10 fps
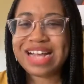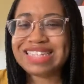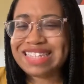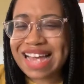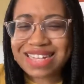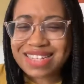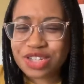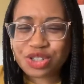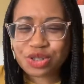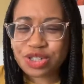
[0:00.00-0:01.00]
assess,
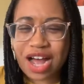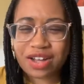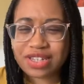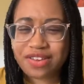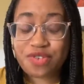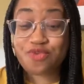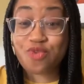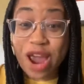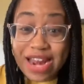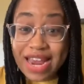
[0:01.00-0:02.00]
is your child
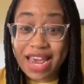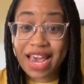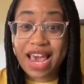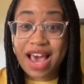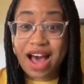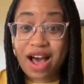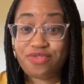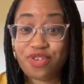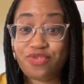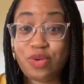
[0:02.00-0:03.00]
even ready
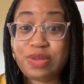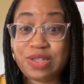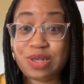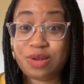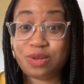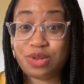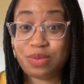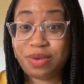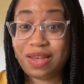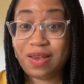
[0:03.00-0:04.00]
for foods
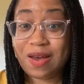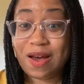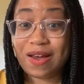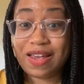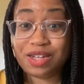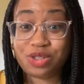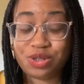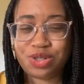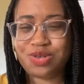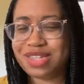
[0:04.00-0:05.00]
to be
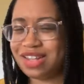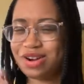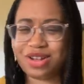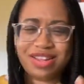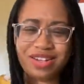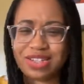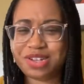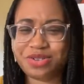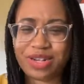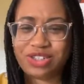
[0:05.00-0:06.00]
introduced. And there are other
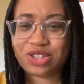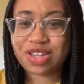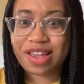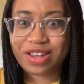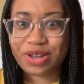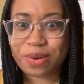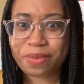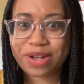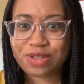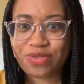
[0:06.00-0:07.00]
considerations like,
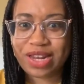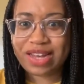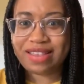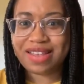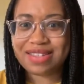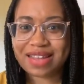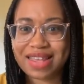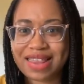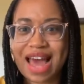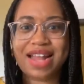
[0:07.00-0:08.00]
breastfeeding and things
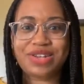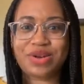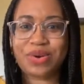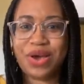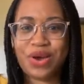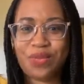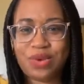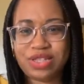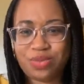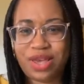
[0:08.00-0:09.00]
like that,
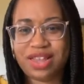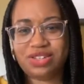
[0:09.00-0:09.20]
when to wean